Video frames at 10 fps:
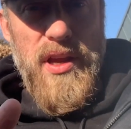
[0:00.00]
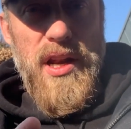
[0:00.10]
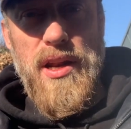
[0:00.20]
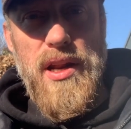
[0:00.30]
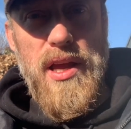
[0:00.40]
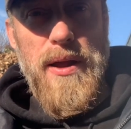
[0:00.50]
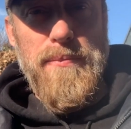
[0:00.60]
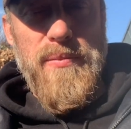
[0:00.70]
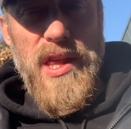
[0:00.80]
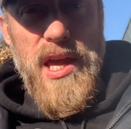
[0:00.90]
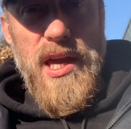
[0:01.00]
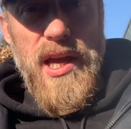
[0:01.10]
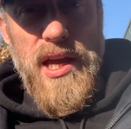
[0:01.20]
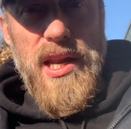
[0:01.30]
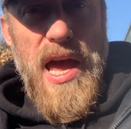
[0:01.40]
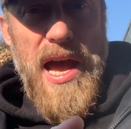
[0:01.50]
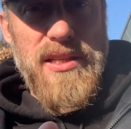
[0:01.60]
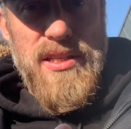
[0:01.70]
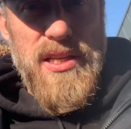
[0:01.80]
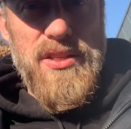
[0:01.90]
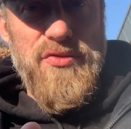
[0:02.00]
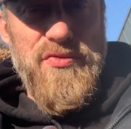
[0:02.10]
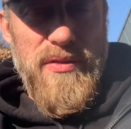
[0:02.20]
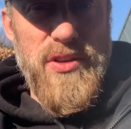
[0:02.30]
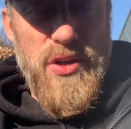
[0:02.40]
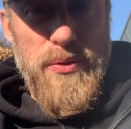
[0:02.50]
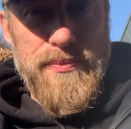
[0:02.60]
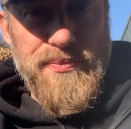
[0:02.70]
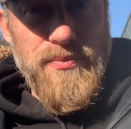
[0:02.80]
in AdSense revenue,